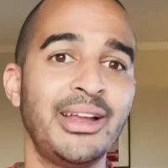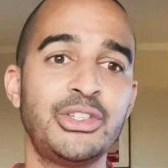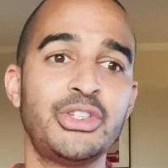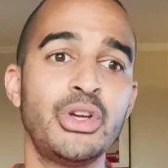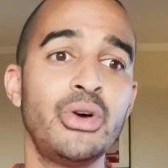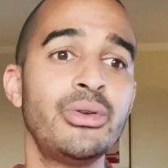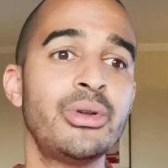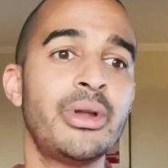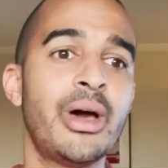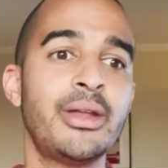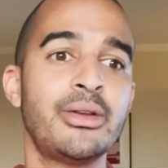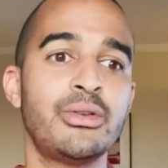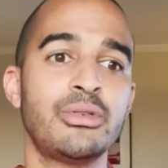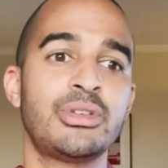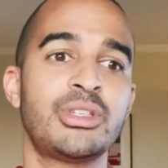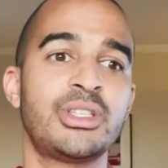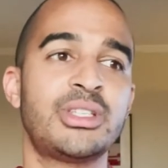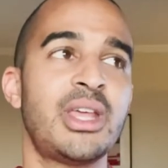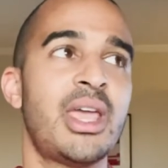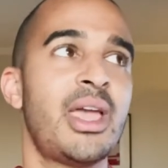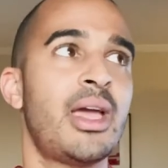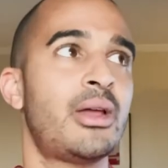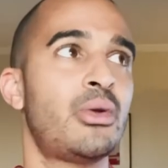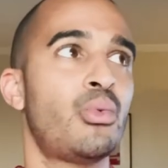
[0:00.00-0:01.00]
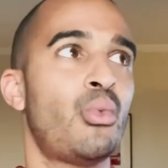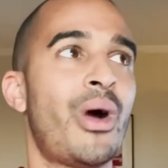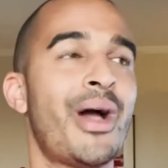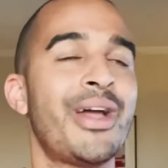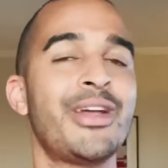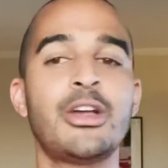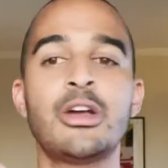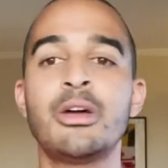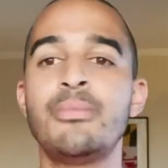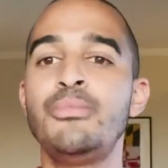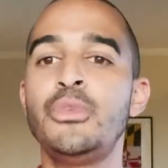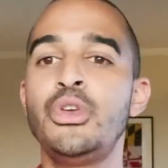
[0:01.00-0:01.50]
don't understand why
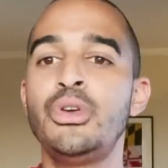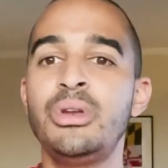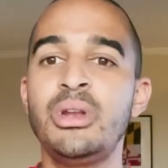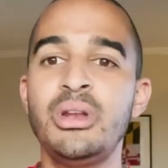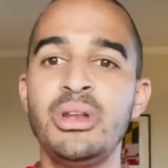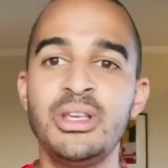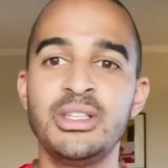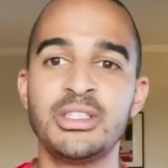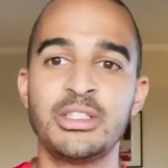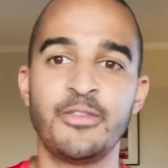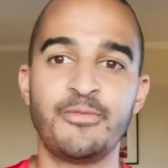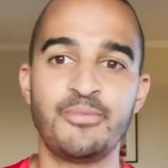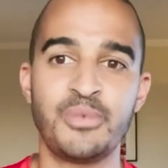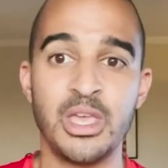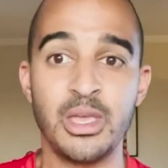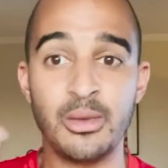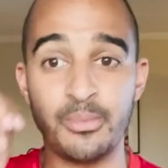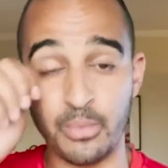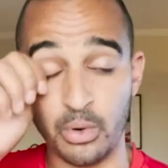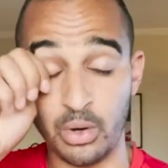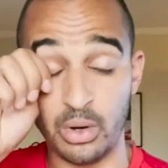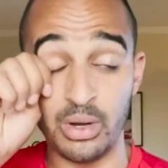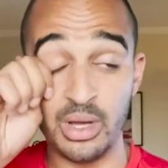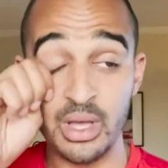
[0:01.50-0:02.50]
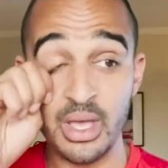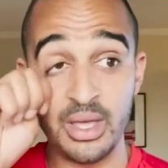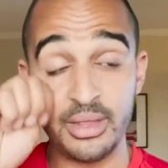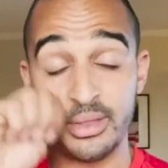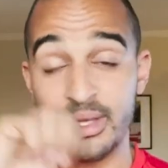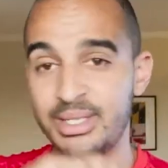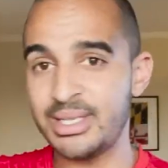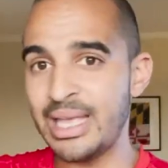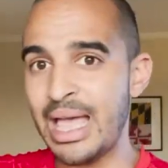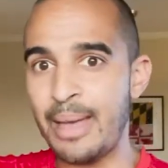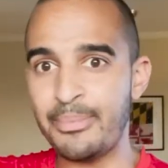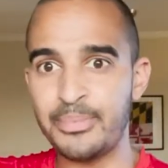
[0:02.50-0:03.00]
communities of people,
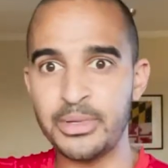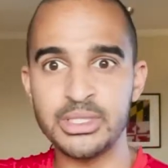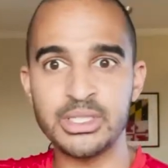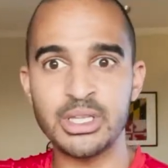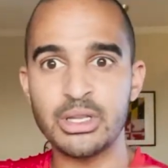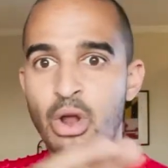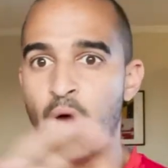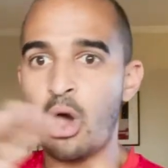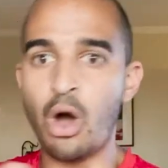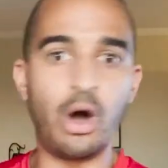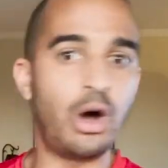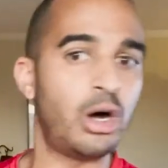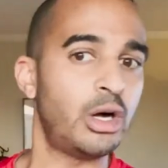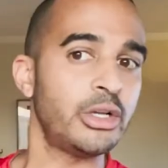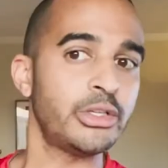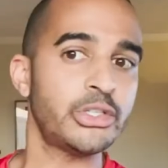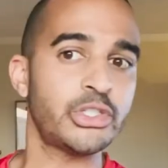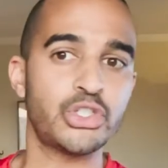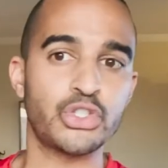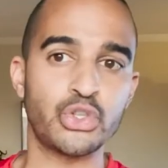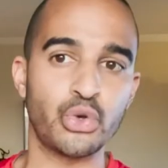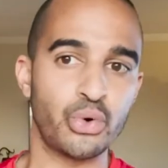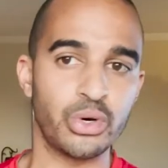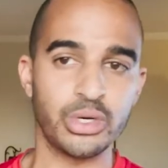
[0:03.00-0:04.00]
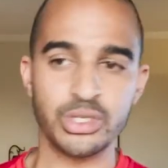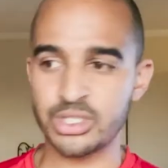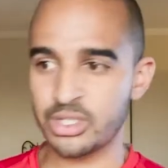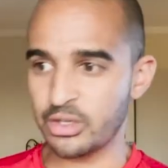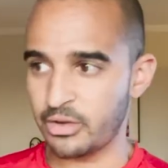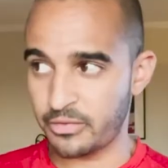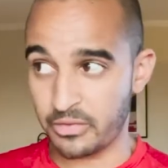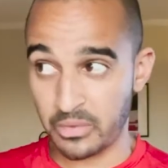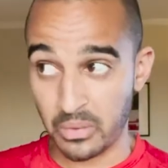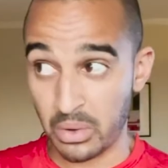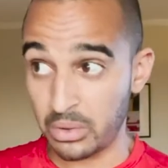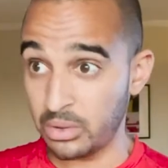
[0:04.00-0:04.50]
this happens in all sorts
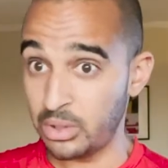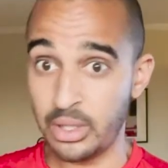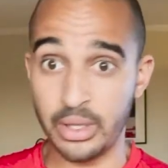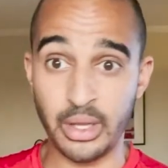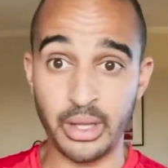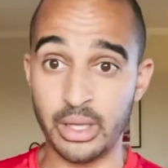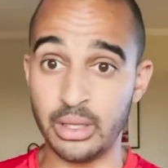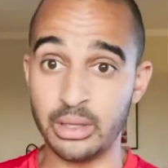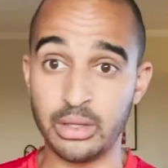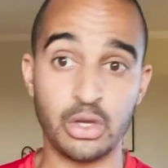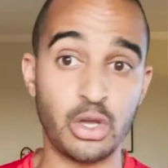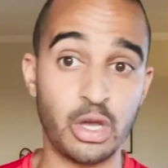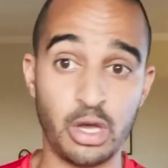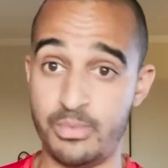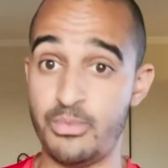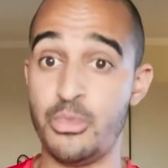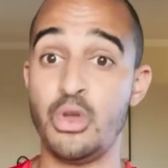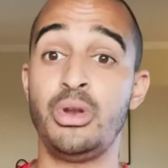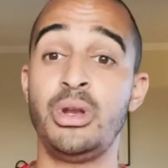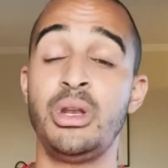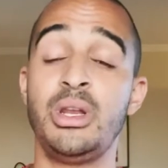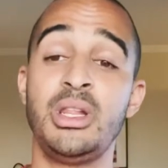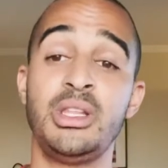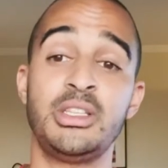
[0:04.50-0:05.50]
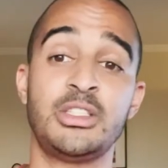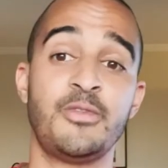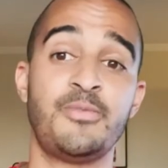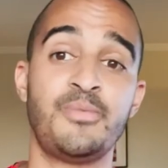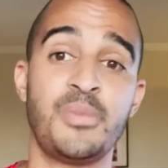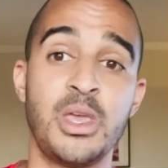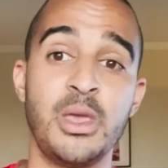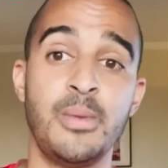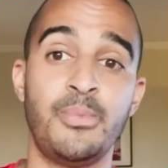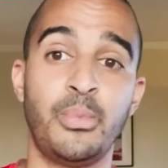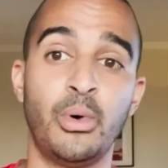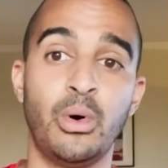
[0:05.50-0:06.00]
of communities of
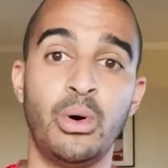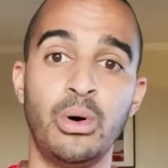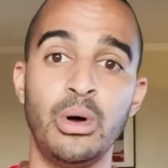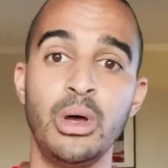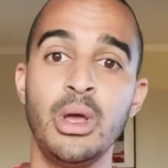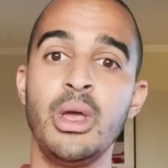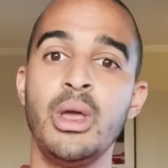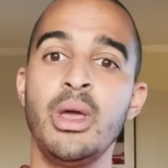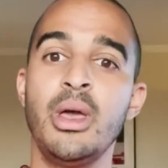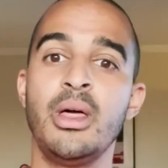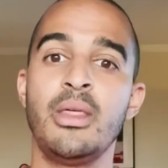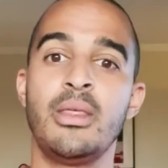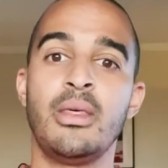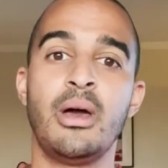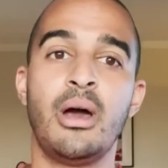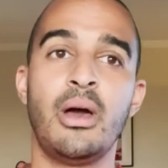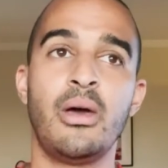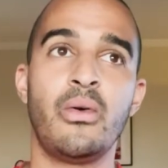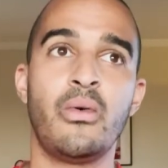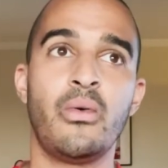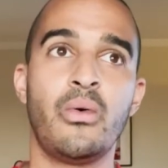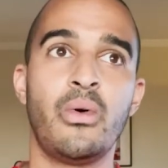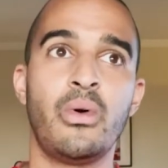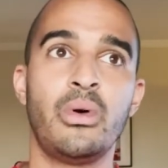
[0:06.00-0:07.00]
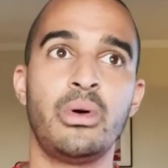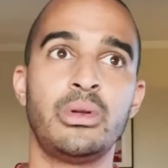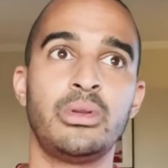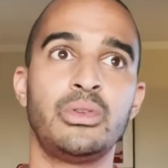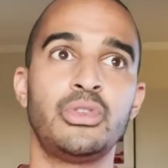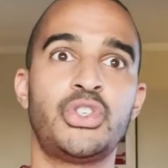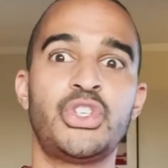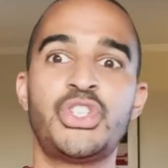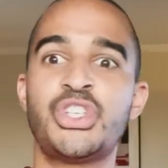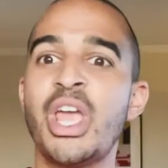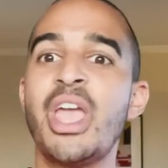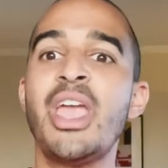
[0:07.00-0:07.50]
people,
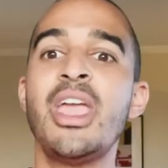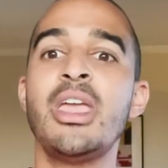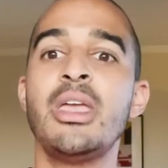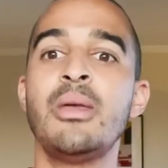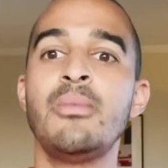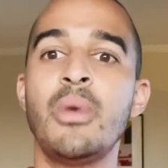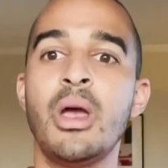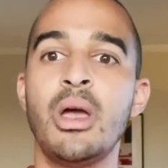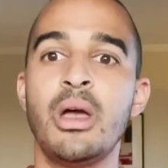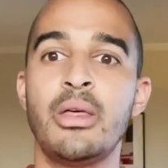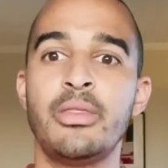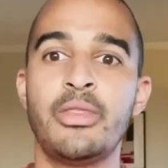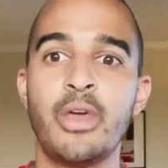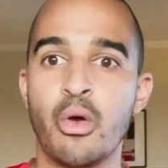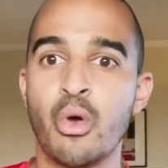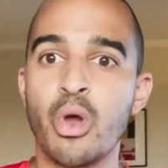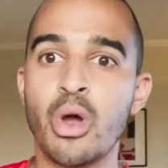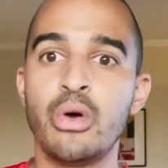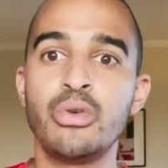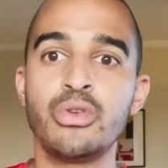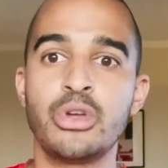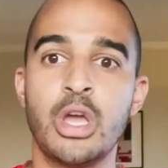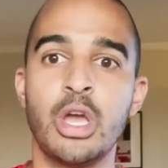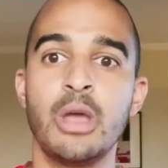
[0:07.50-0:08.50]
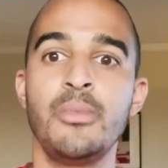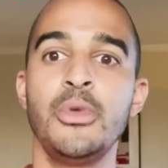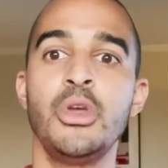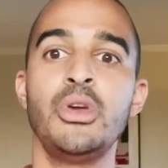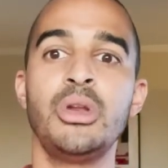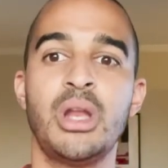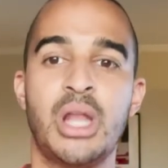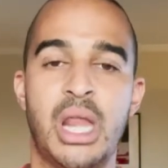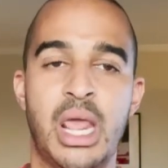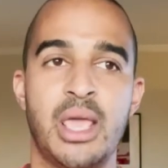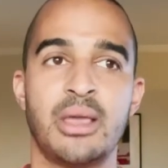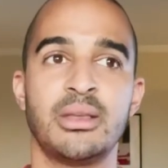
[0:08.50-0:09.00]
shame their own
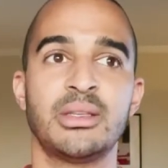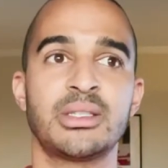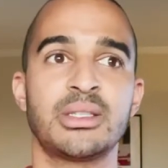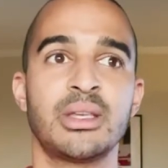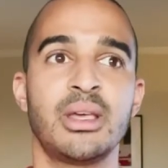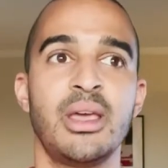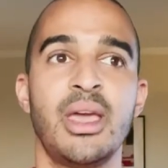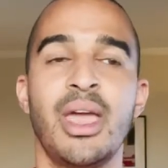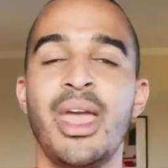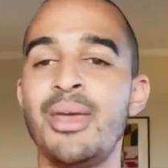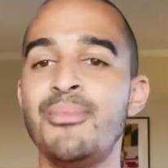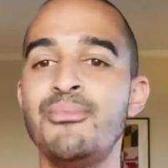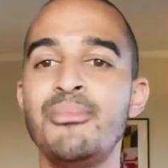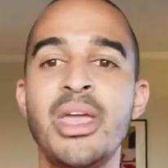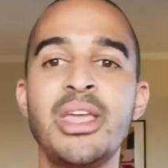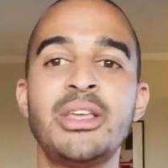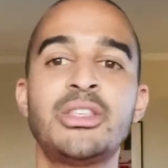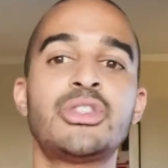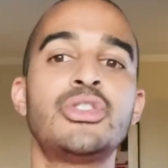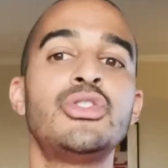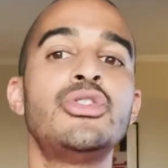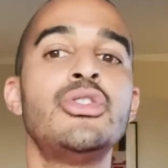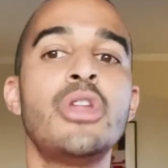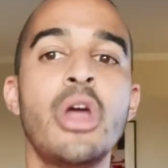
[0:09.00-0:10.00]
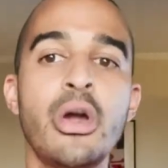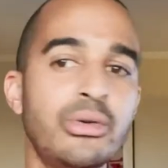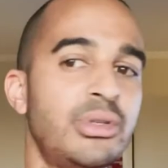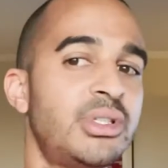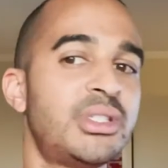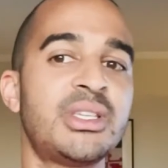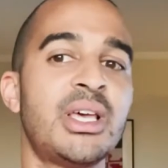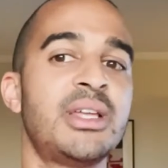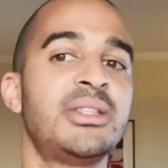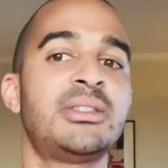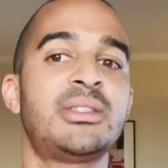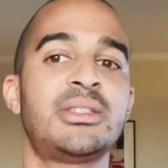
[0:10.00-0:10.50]
communities. It makes no
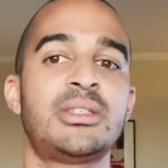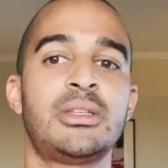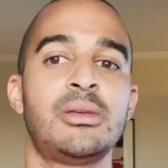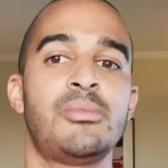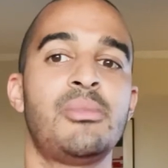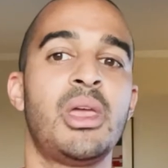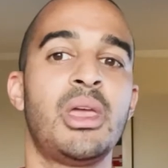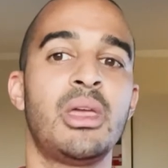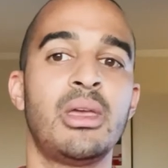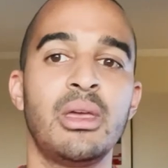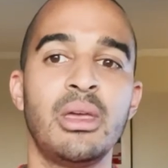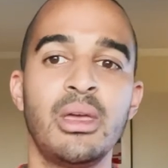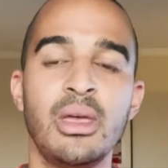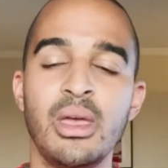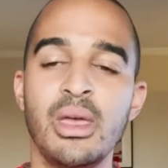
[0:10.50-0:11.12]
sense to me.